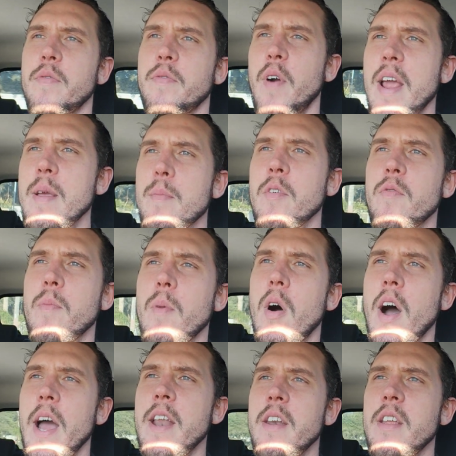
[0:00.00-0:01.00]
frame of
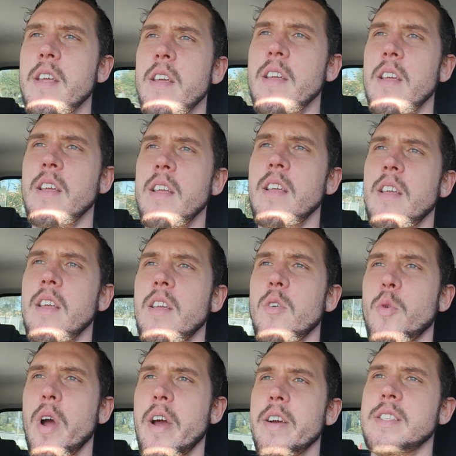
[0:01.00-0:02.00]
mind
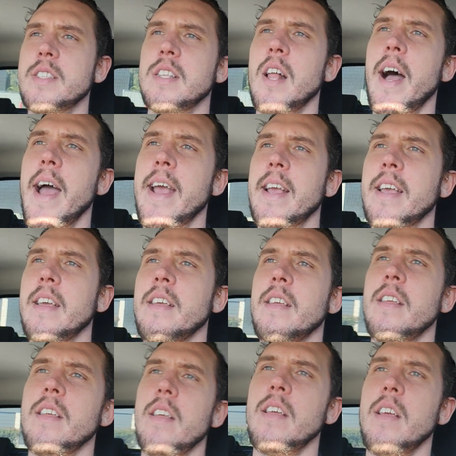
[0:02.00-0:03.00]
where it's like,
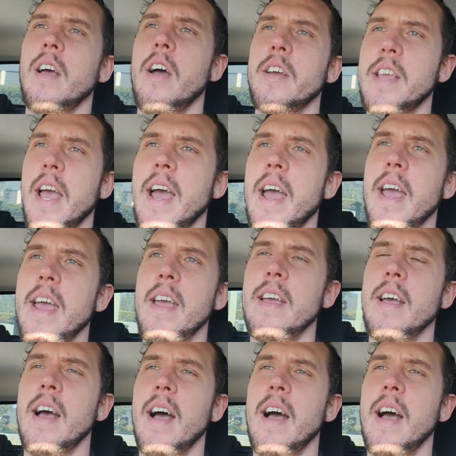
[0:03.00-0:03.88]
okay,